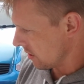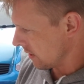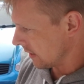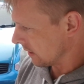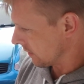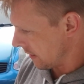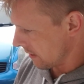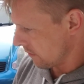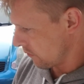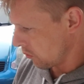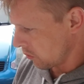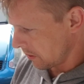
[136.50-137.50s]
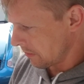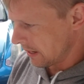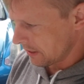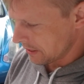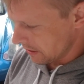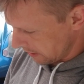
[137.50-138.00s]
and I ran it for
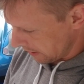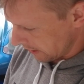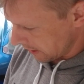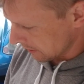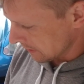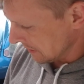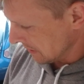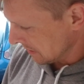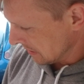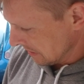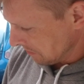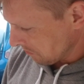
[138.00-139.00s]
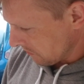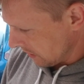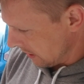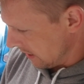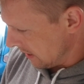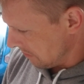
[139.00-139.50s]
about a year.
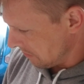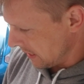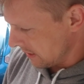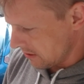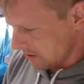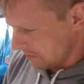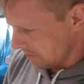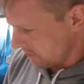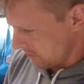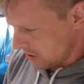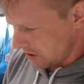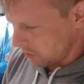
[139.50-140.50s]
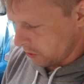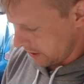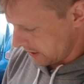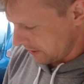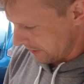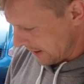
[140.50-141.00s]
Had some trouble
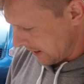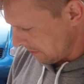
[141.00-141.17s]
here and there,